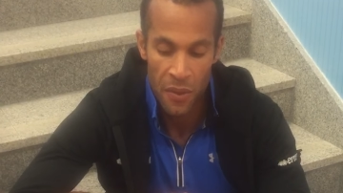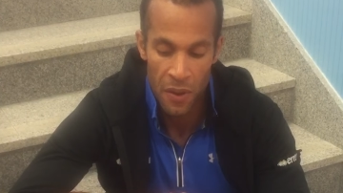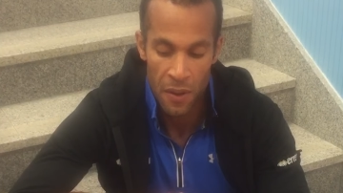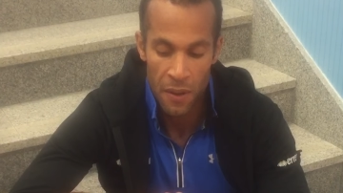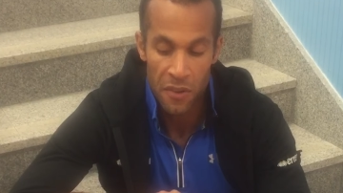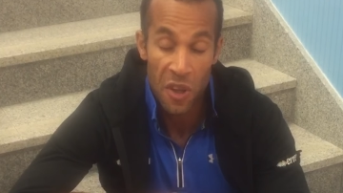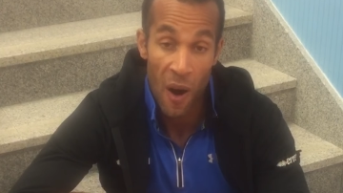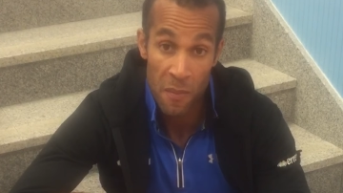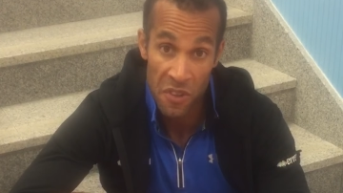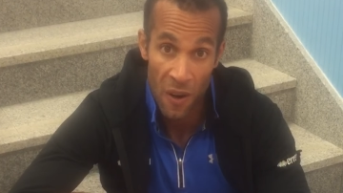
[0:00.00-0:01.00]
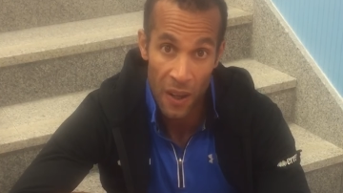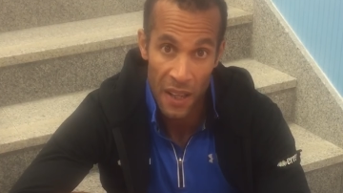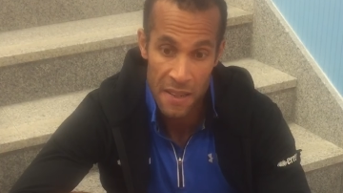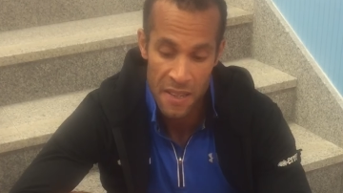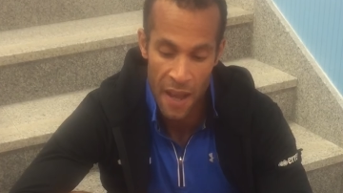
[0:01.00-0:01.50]
the time
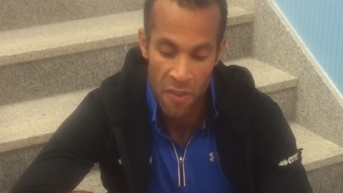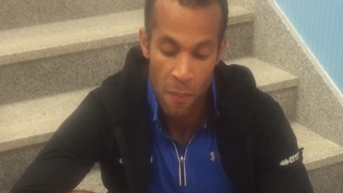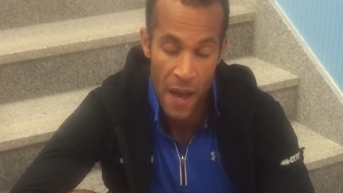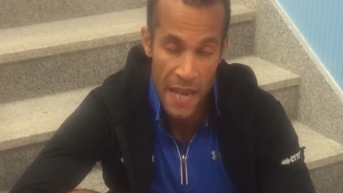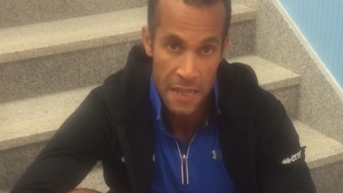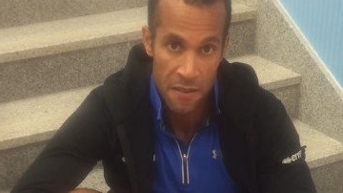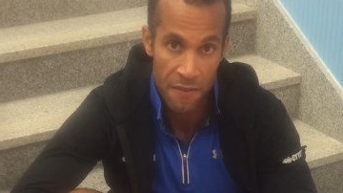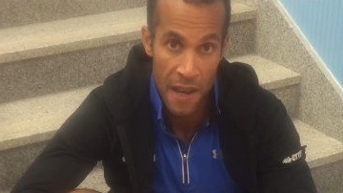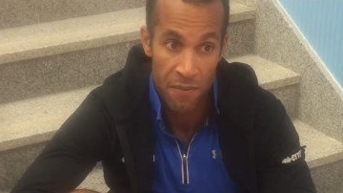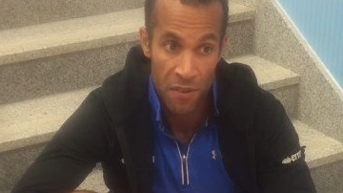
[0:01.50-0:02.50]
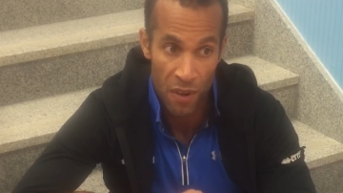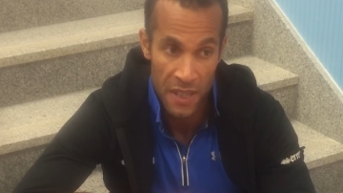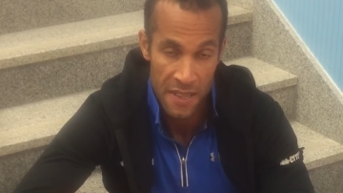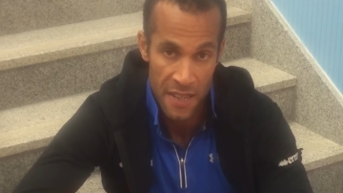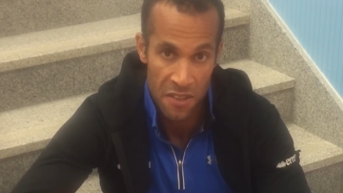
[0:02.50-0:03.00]
targets and the pace of every
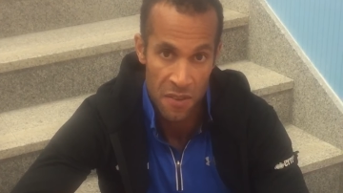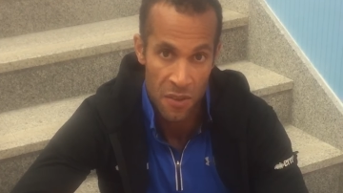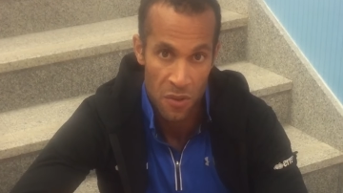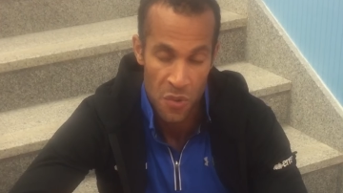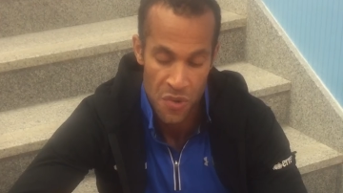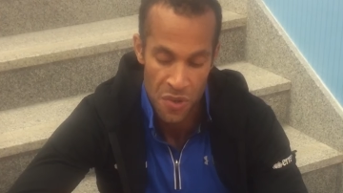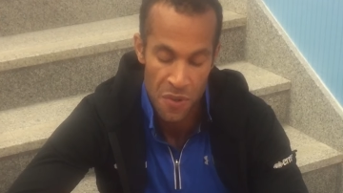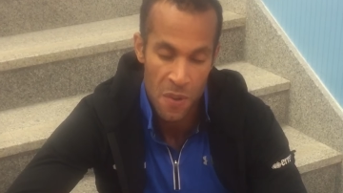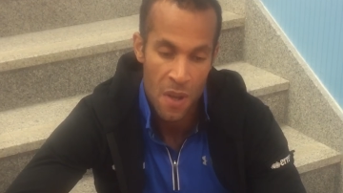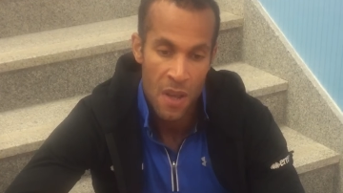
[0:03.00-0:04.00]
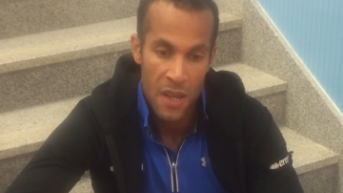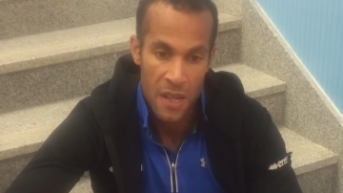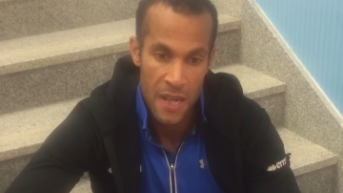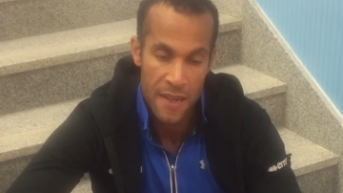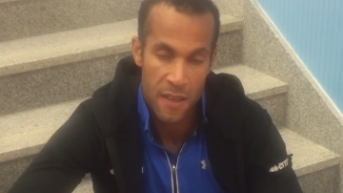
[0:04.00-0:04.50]
running session that you do
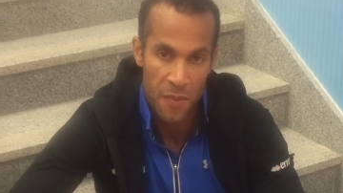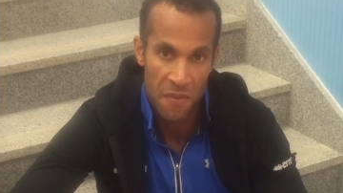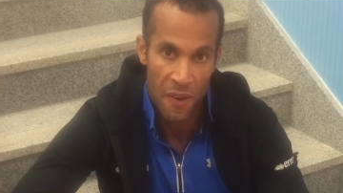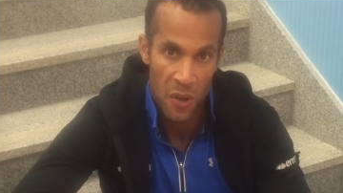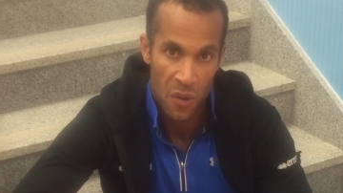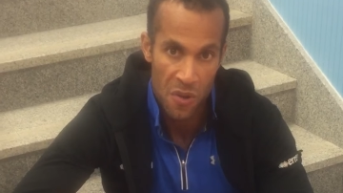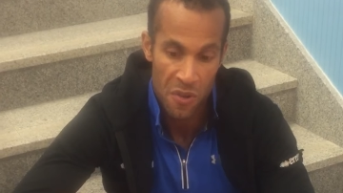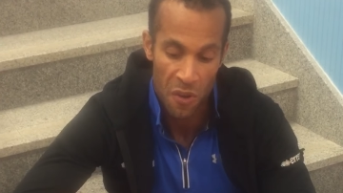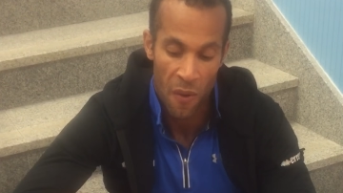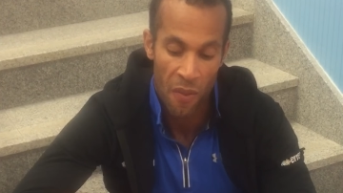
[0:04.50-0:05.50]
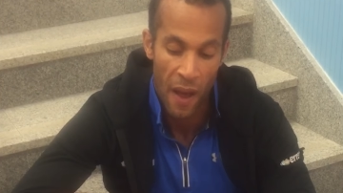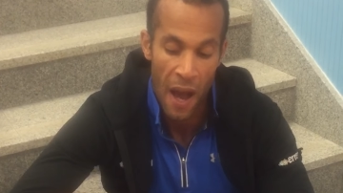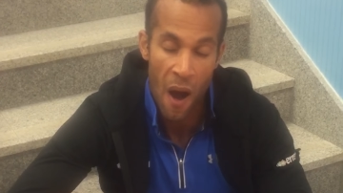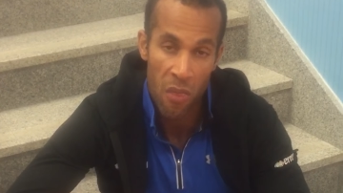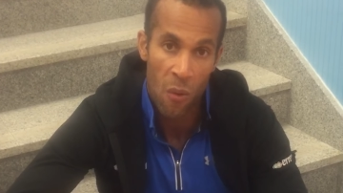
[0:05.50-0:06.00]
needs to be focused on
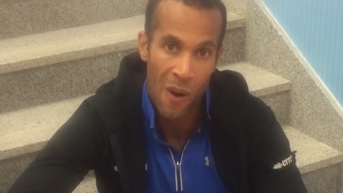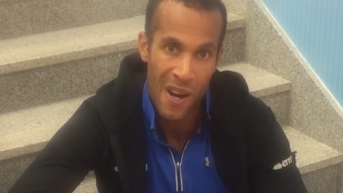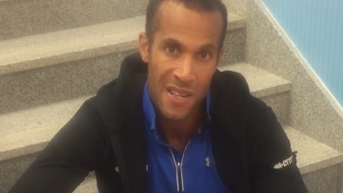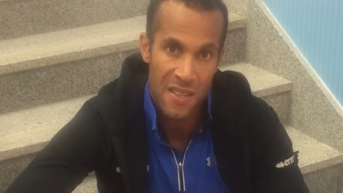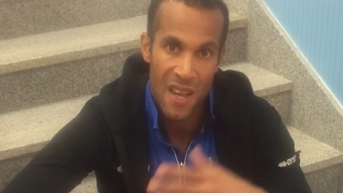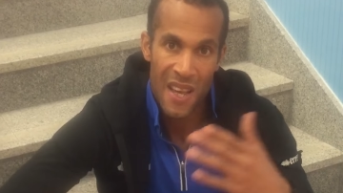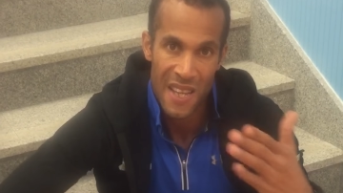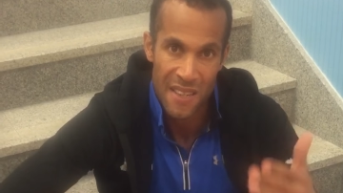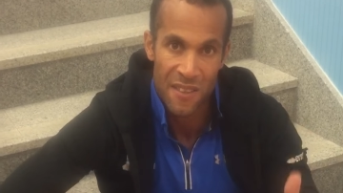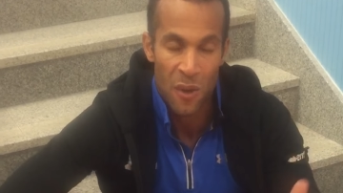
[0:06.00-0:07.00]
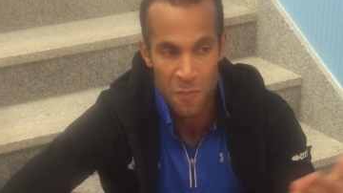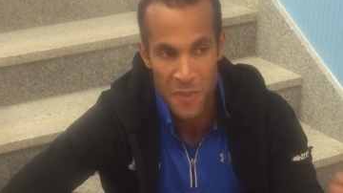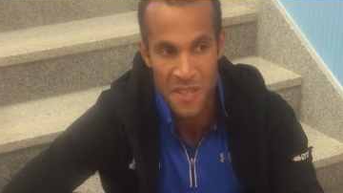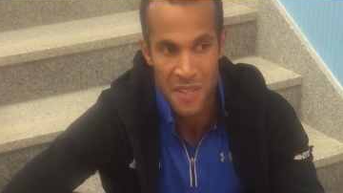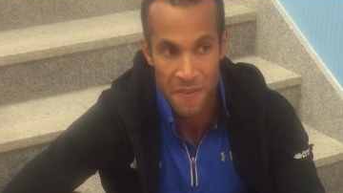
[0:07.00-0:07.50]
that. Otherwise, it's not
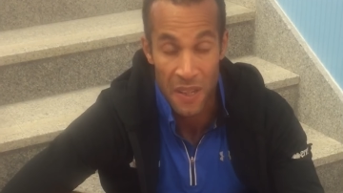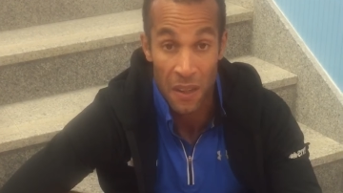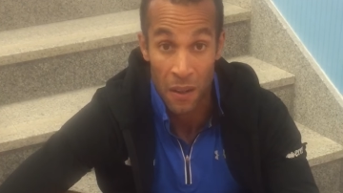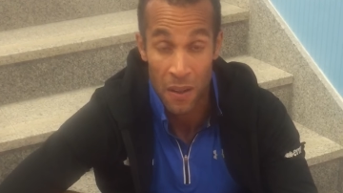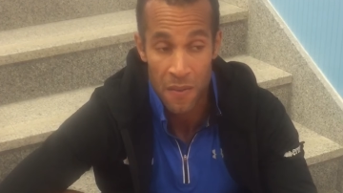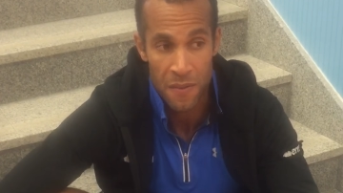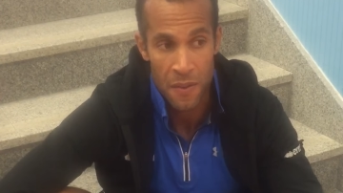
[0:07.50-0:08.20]
specific enough.